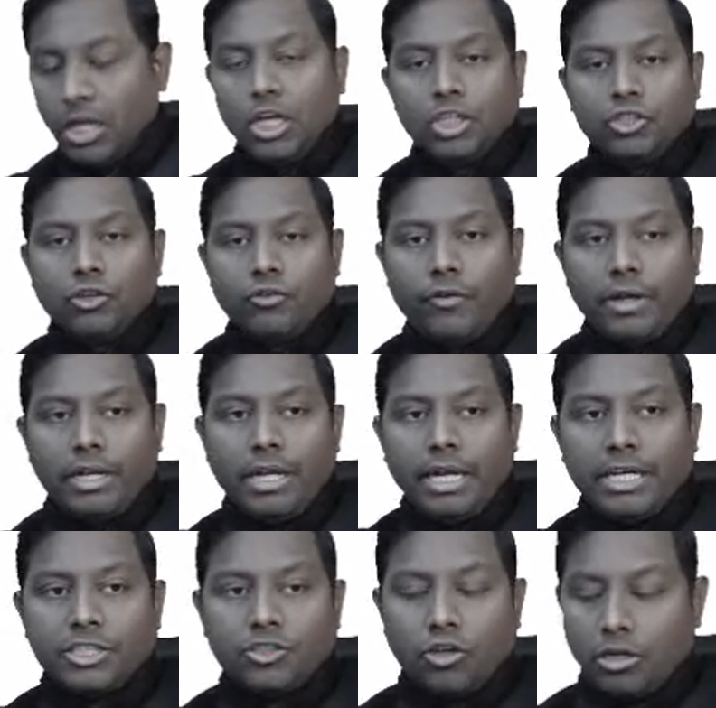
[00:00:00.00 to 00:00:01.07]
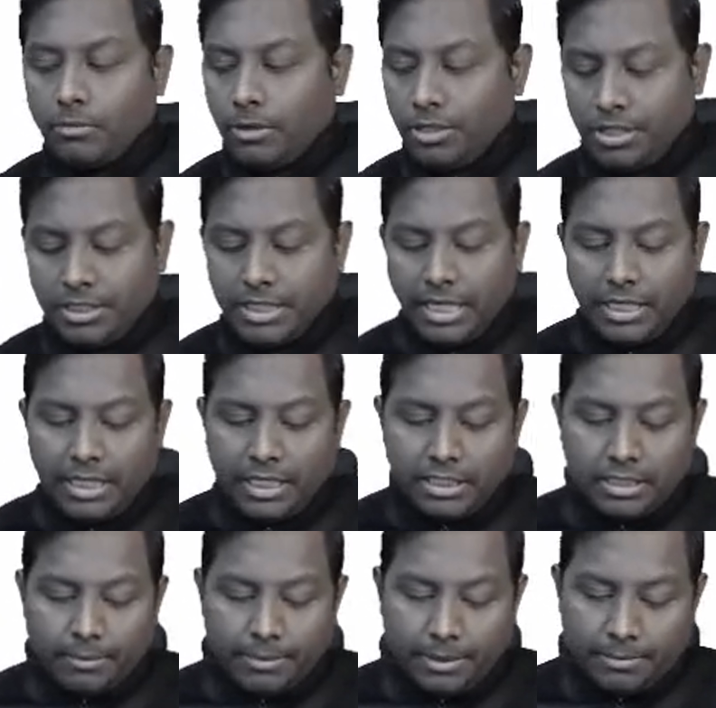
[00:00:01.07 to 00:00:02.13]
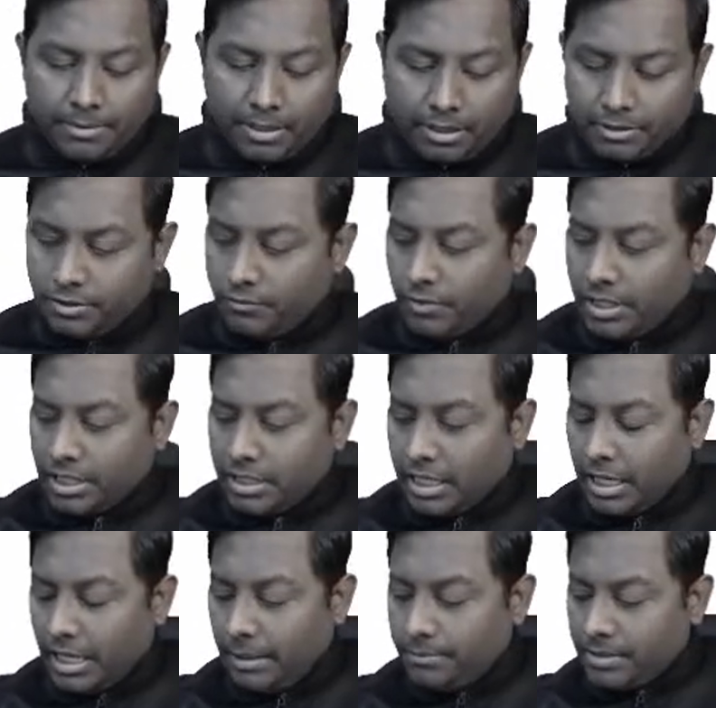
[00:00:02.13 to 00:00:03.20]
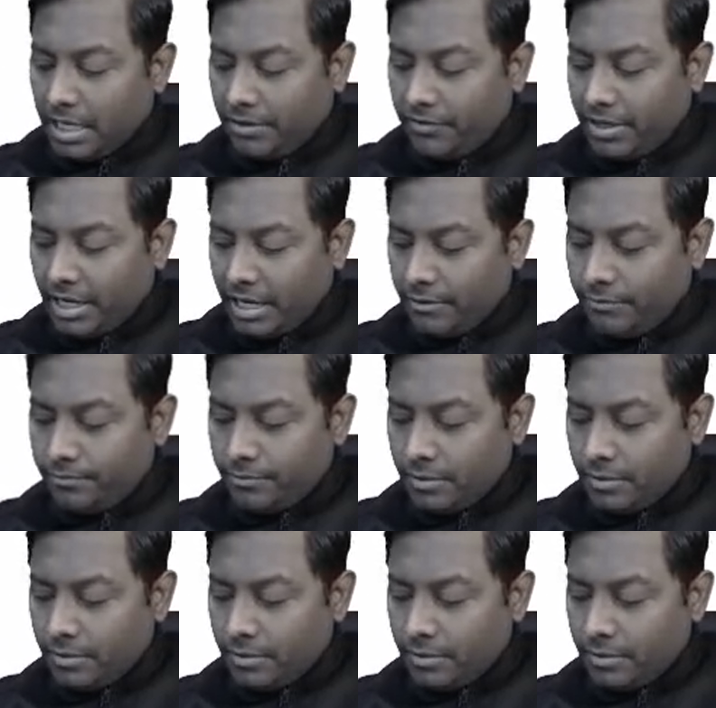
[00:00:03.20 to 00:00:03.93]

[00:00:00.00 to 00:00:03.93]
So quickly, let's talk about these anti-dyslipidemic drugs. What are the names that we have?